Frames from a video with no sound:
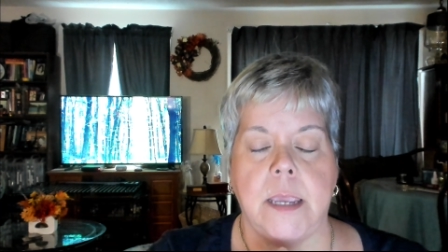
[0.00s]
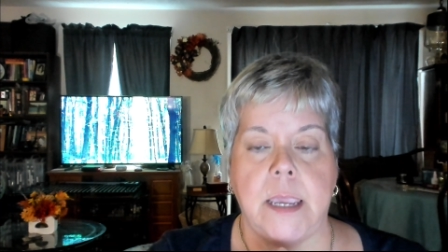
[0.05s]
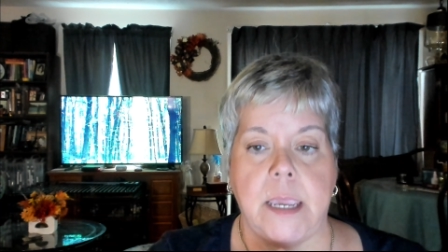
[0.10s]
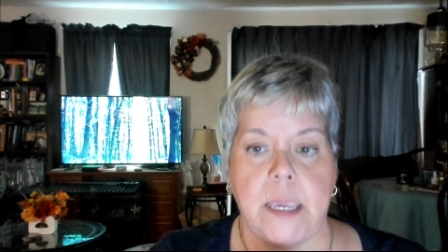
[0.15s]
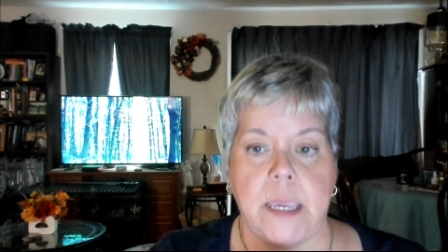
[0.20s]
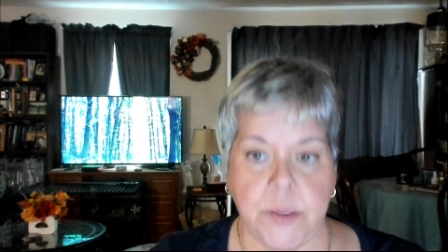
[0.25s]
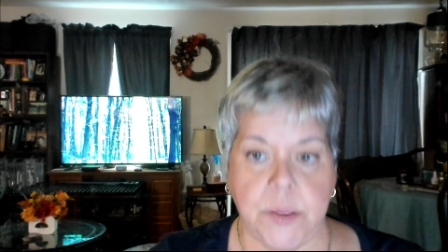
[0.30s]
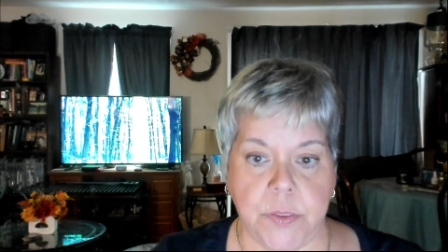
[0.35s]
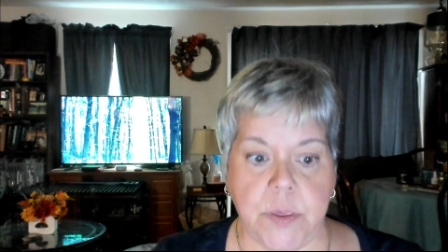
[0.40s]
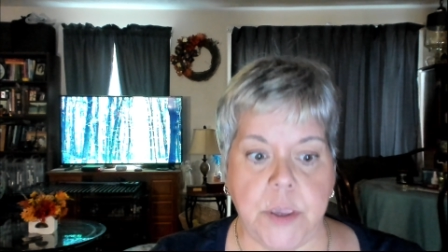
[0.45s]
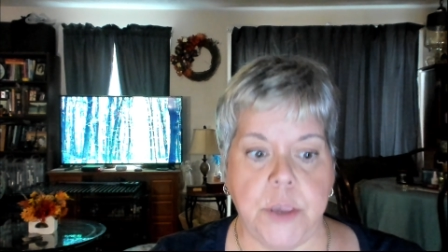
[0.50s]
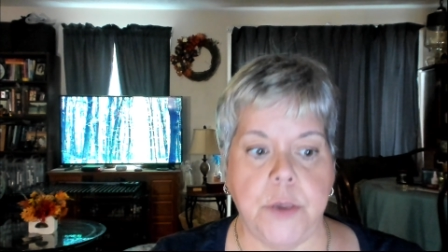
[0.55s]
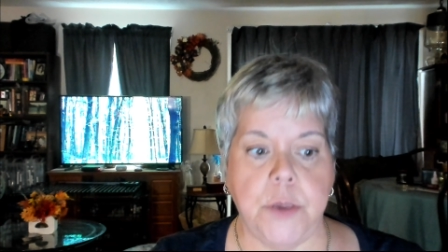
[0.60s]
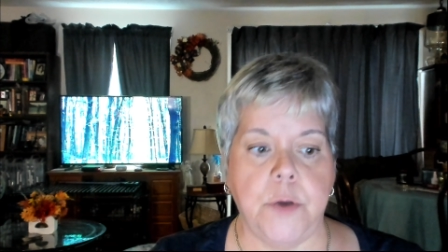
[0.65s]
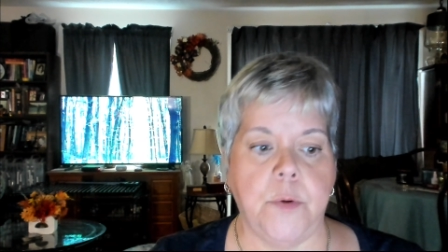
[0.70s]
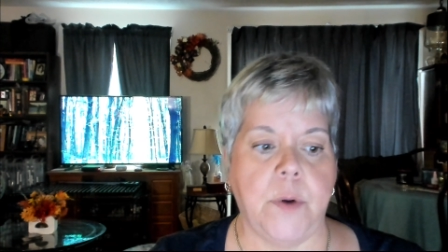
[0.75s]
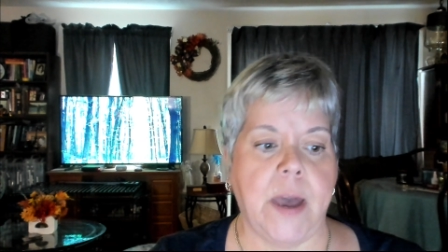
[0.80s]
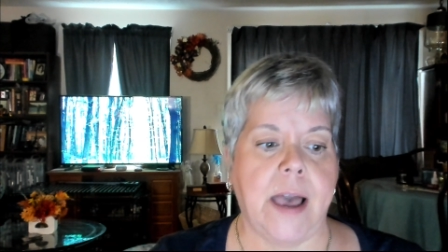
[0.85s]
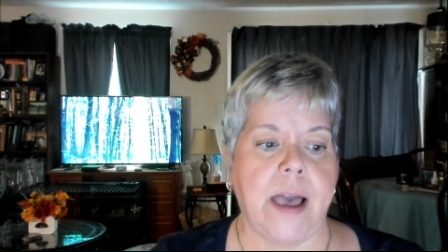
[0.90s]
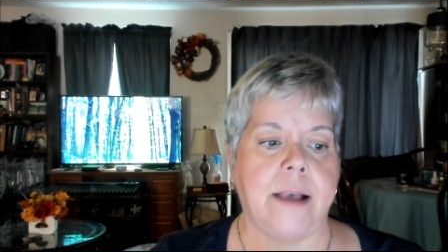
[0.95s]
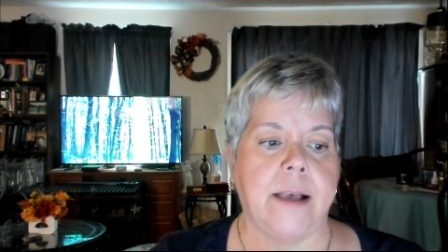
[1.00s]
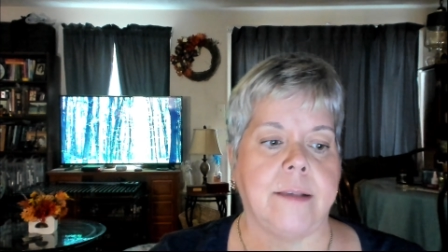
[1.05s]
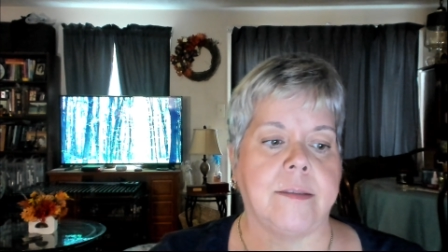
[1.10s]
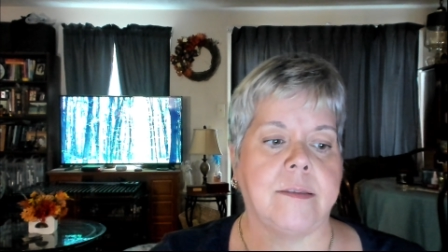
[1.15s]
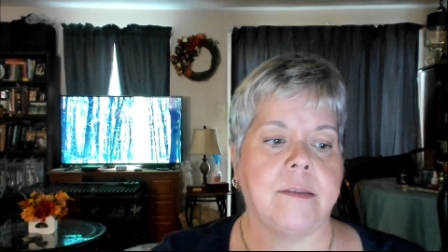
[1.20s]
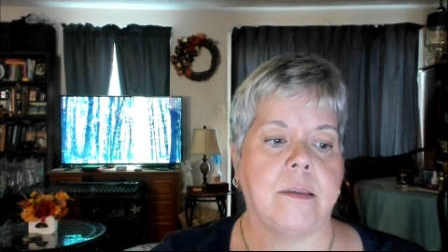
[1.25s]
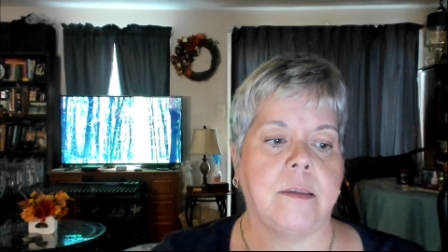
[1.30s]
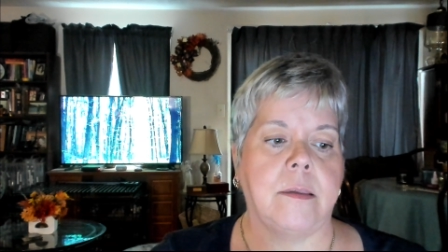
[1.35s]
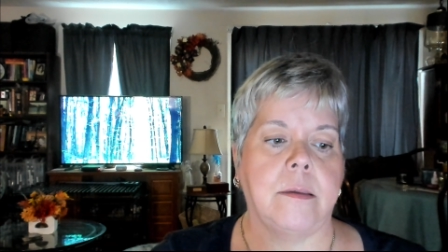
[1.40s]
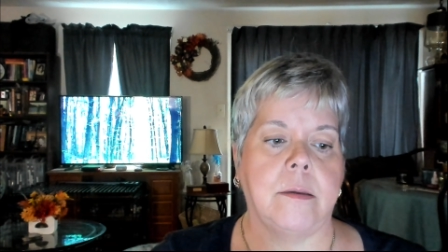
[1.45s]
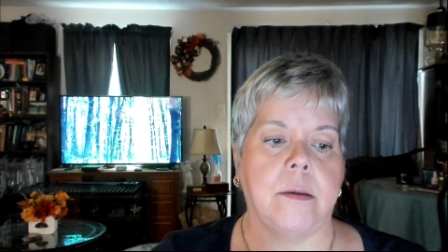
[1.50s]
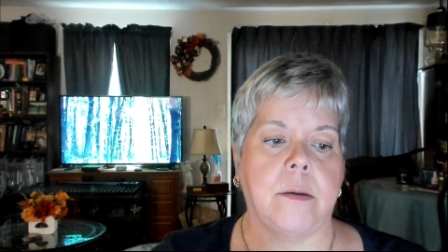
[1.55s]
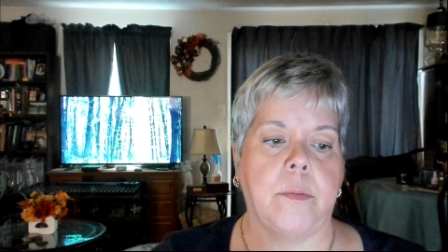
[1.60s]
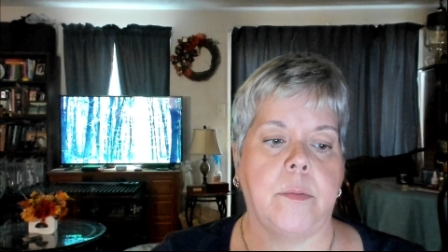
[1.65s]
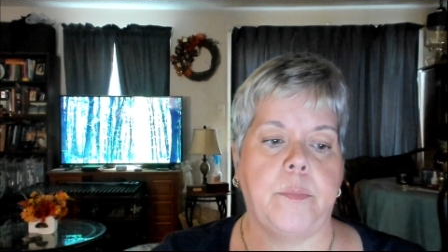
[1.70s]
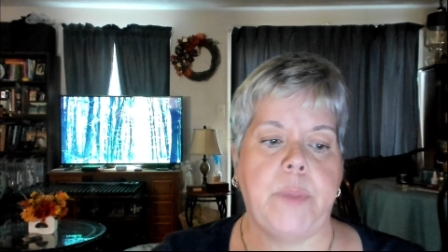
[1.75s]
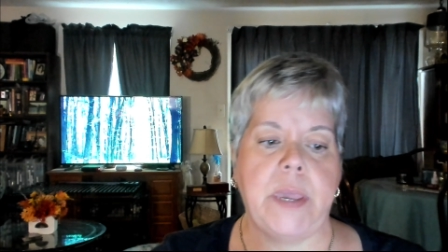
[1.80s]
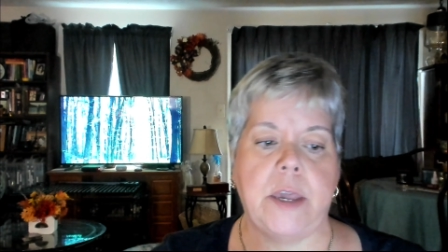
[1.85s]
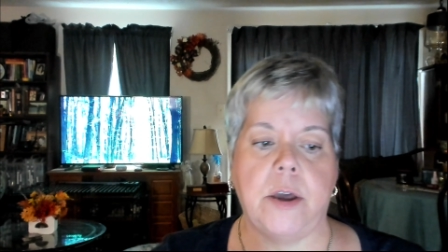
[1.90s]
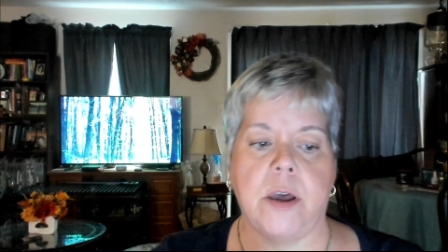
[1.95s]
in the US
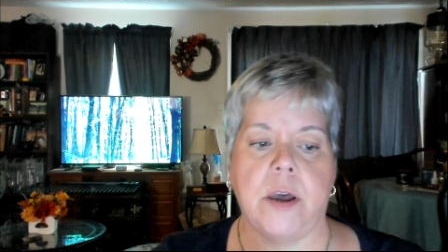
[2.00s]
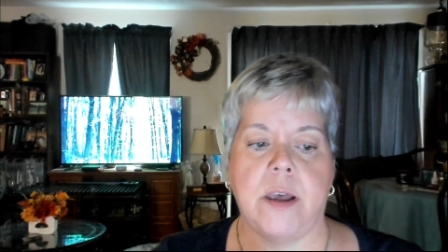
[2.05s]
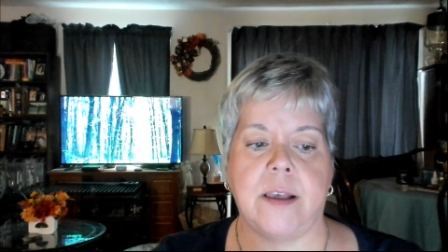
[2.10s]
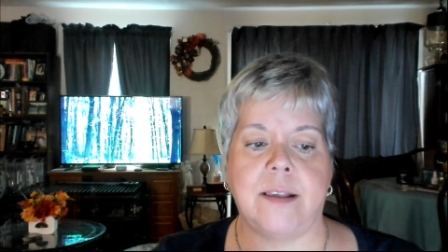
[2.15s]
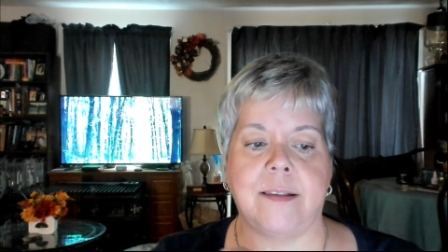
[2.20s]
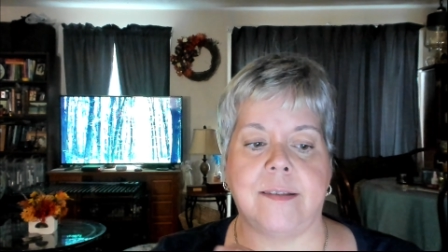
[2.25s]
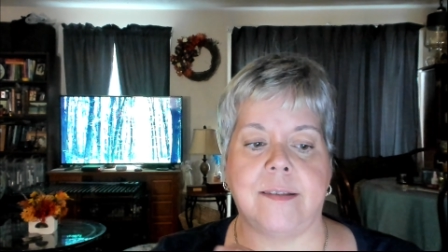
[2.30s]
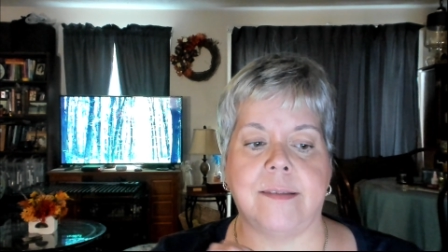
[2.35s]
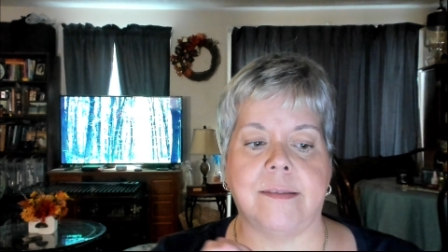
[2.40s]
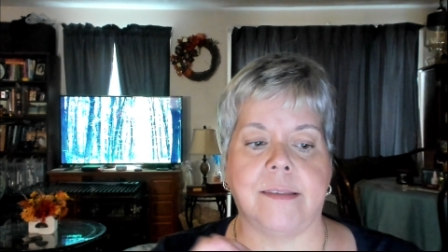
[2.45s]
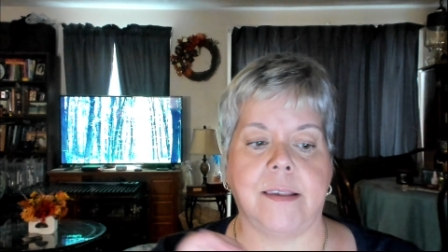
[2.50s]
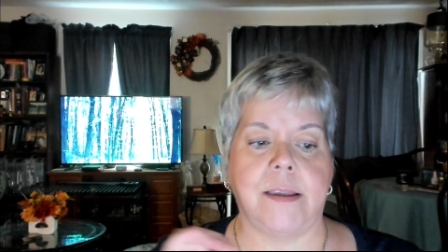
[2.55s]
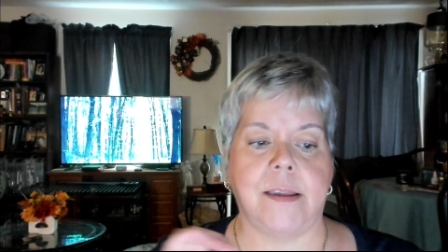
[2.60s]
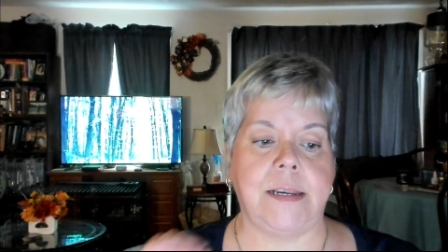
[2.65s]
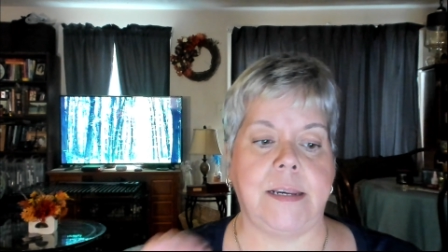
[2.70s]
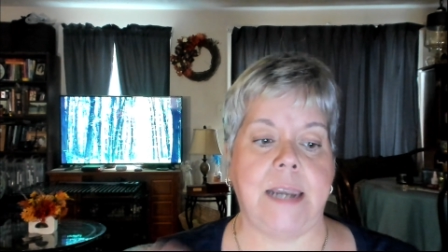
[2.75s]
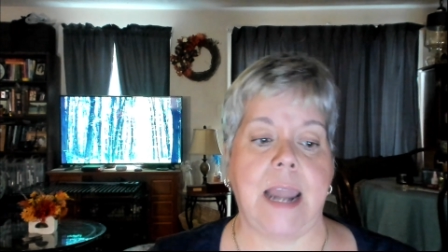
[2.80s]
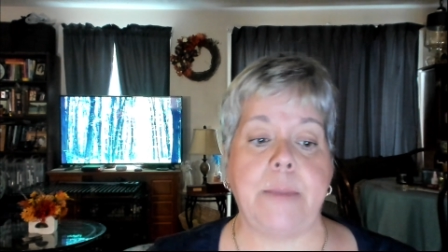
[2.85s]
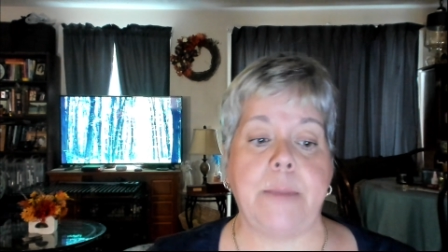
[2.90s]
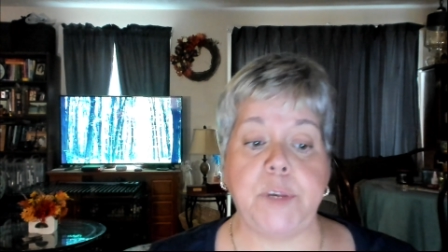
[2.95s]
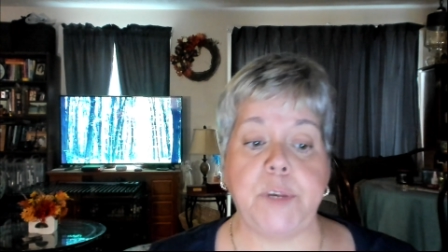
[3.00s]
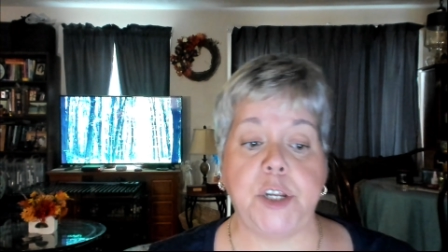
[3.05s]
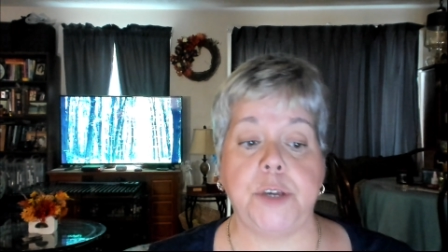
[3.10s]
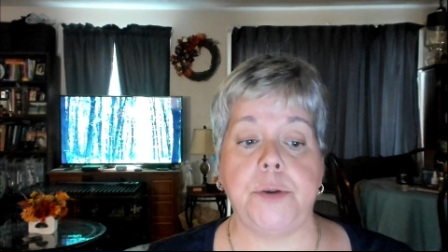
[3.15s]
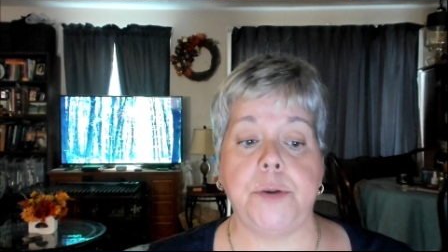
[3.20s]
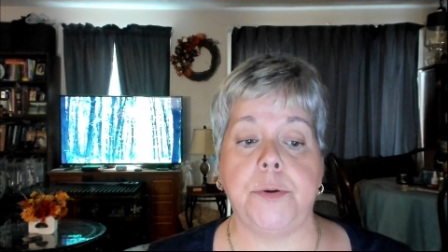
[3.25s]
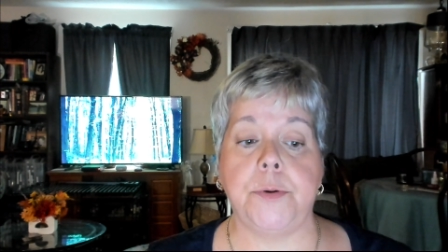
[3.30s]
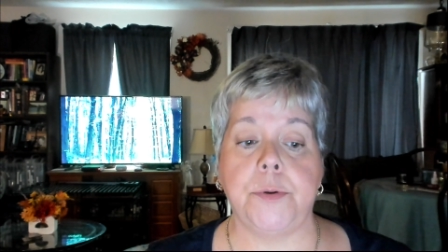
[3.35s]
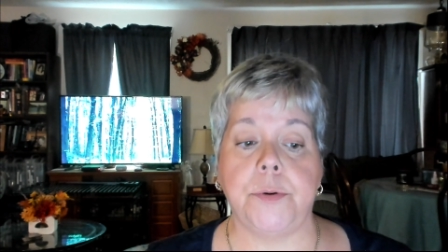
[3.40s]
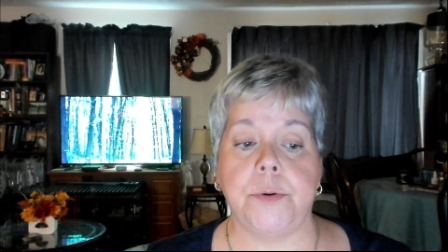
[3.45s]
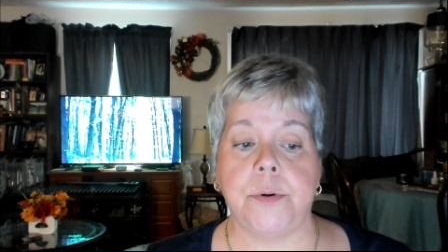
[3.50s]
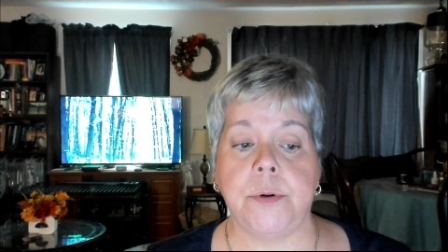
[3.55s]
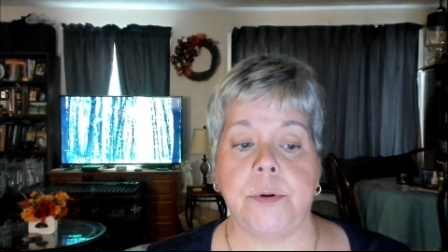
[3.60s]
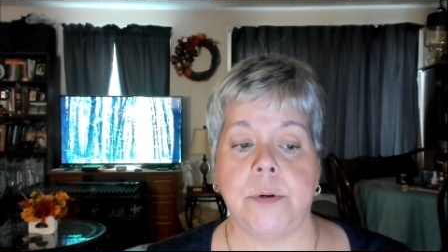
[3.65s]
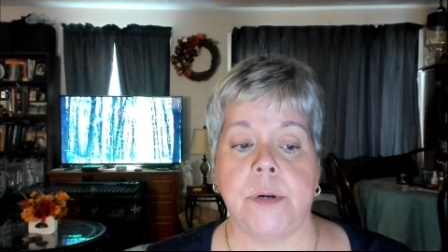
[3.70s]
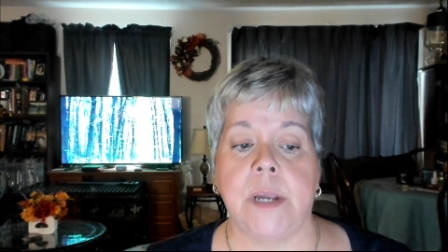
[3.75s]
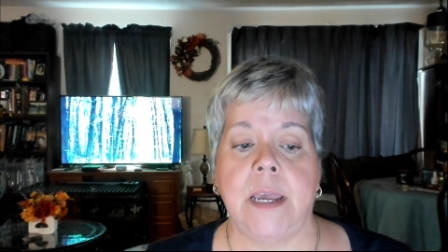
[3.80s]
because Neptune